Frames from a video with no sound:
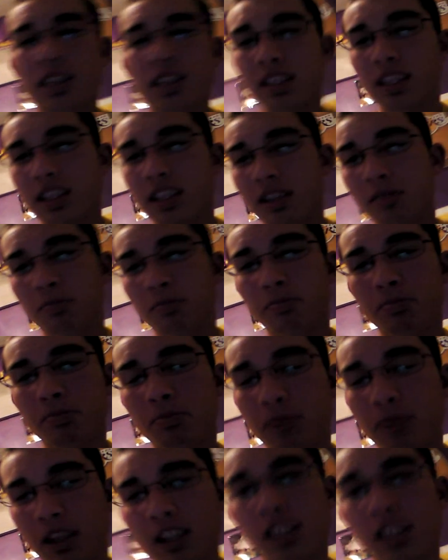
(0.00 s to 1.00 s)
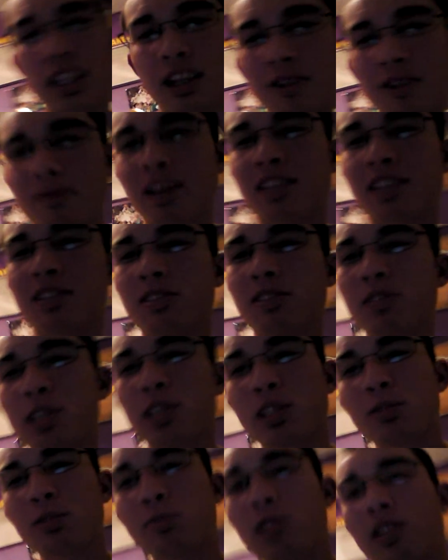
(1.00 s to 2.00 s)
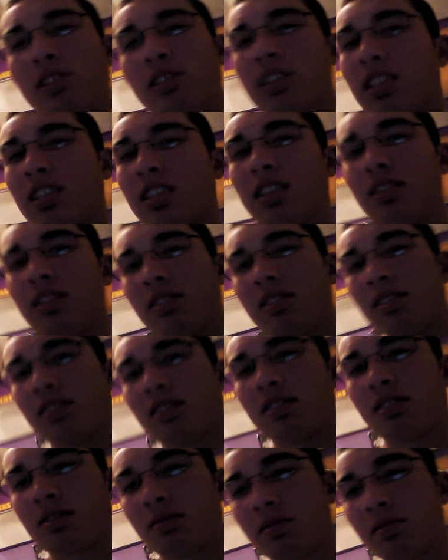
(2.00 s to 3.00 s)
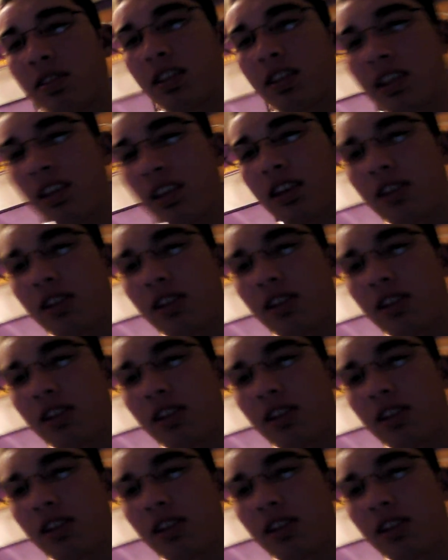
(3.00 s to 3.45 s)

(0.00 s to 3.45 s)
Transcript: and then you bust out Magical Explosion and do a really